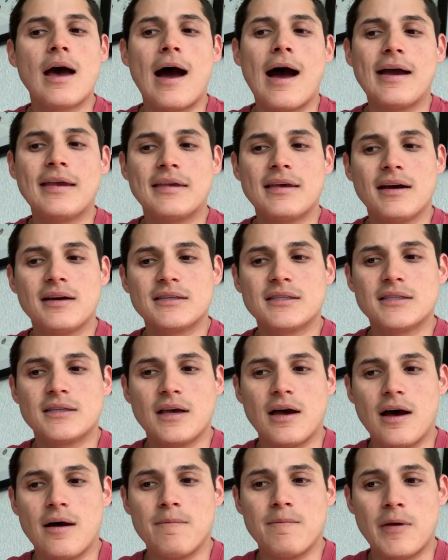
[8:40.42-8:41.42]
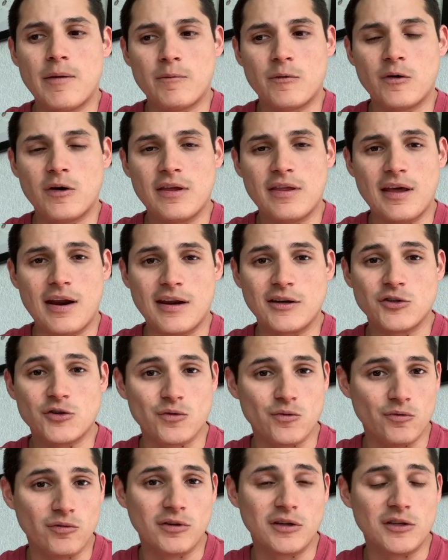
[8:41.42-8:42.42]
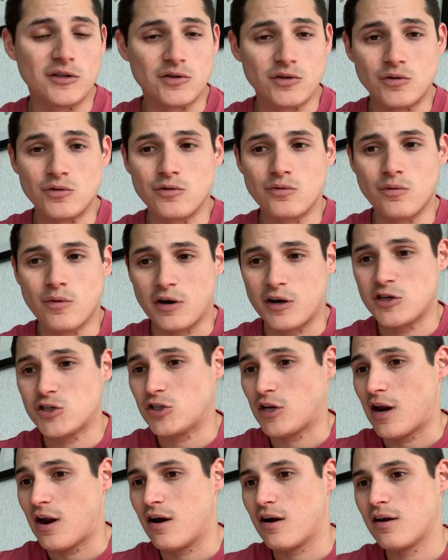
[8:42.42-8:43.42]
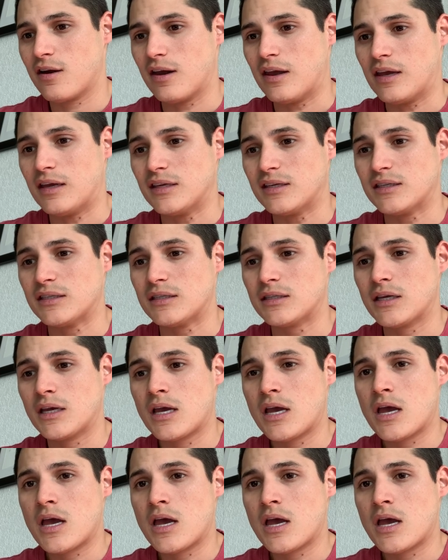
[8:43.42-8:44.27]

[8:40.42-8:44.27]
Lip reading: I guess a memory that I truly do want to share is